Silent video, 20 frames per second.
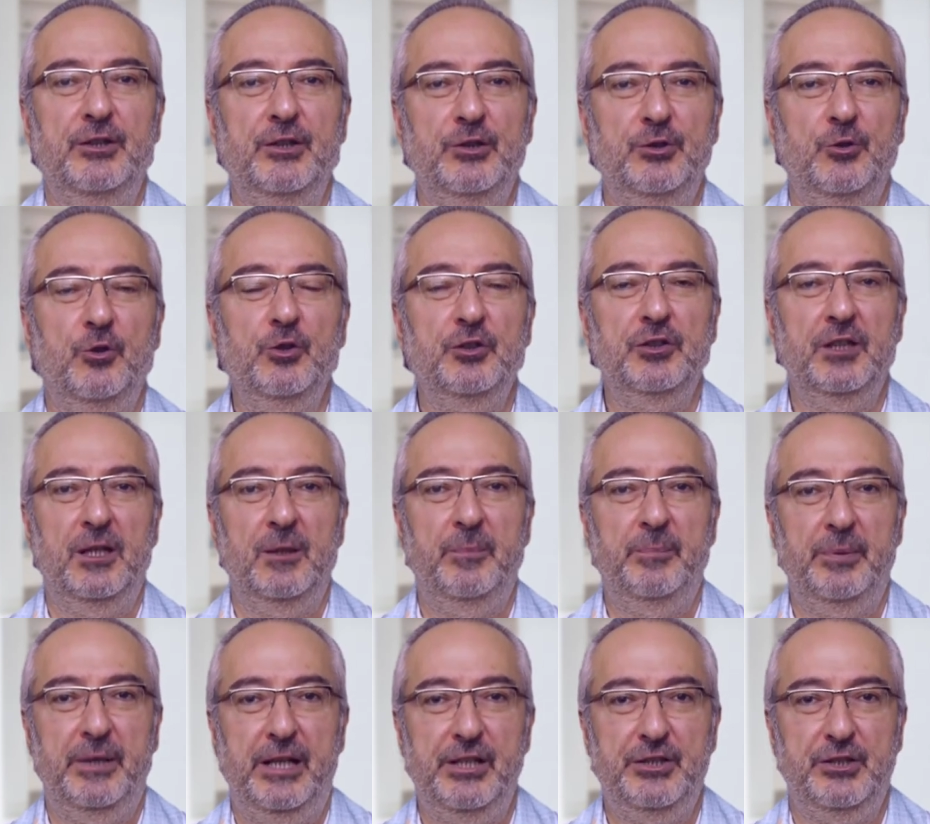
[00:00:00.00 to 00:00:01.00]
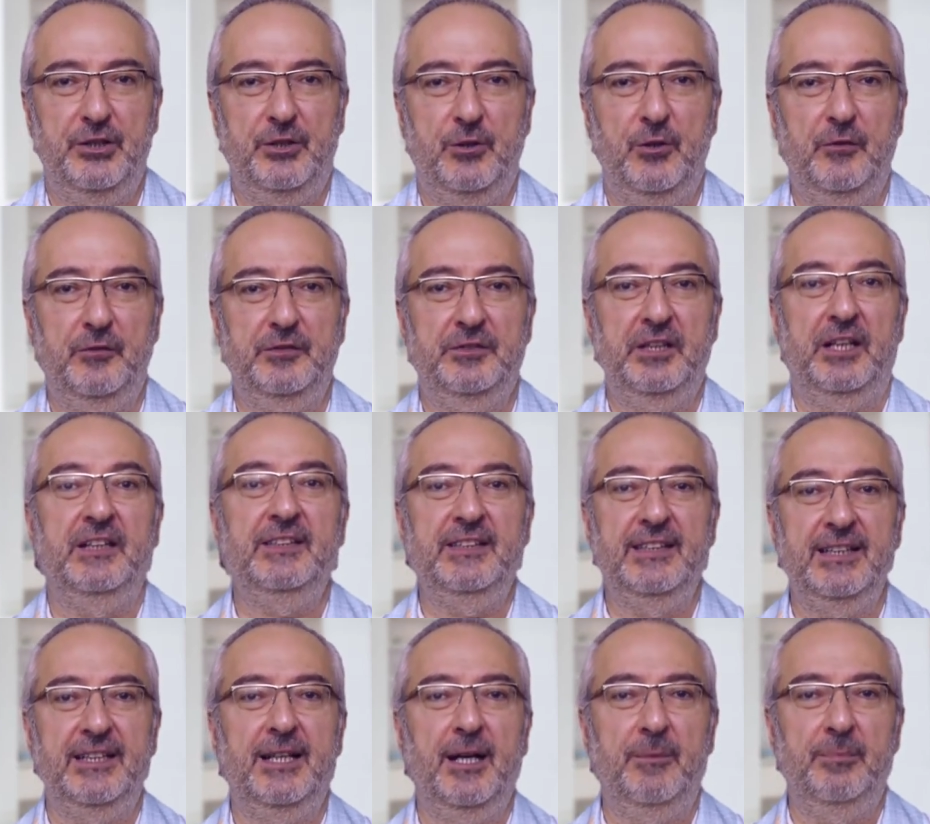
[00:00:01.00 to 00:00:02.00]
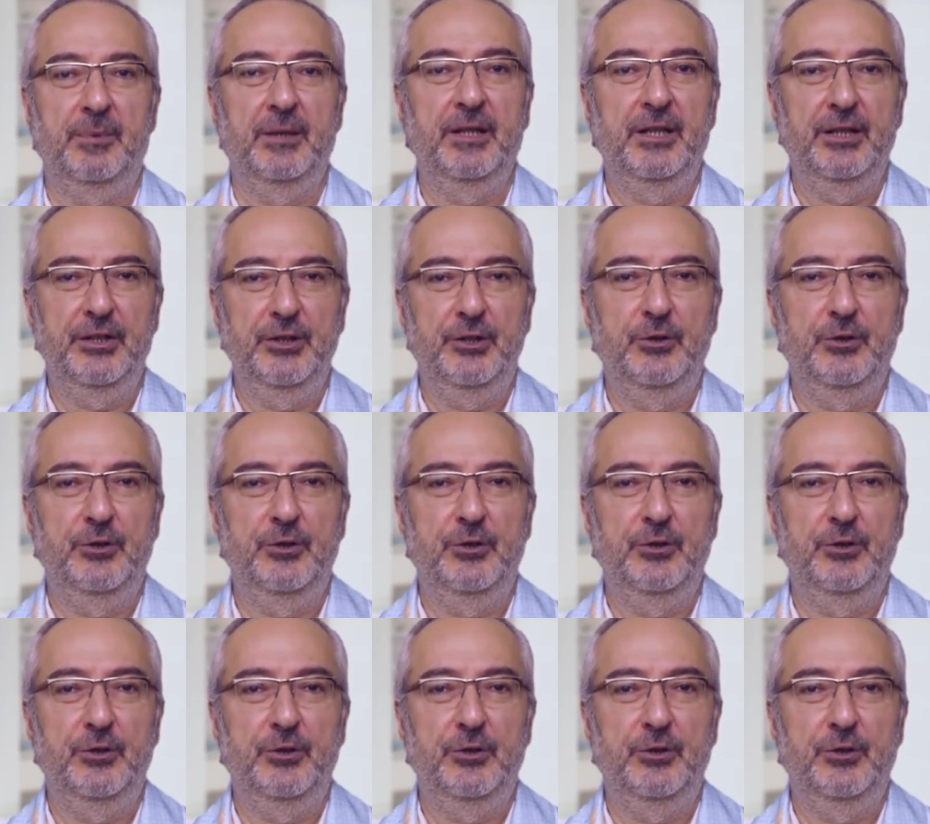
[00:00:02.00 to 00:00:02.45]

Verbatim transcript: the social pressure of dressing up,